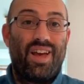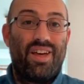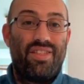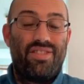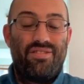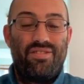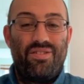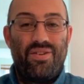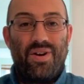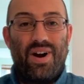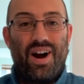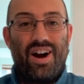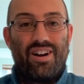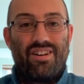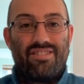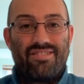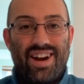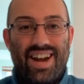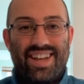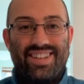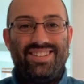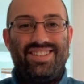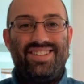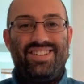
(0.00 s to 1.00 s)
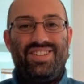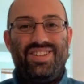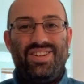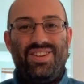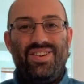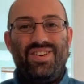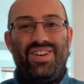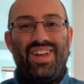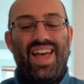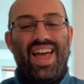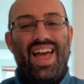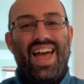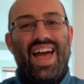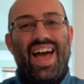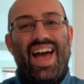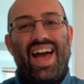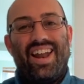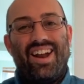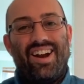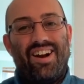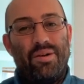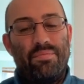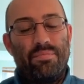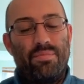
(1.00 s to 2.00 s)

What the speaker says: through our gratitude and our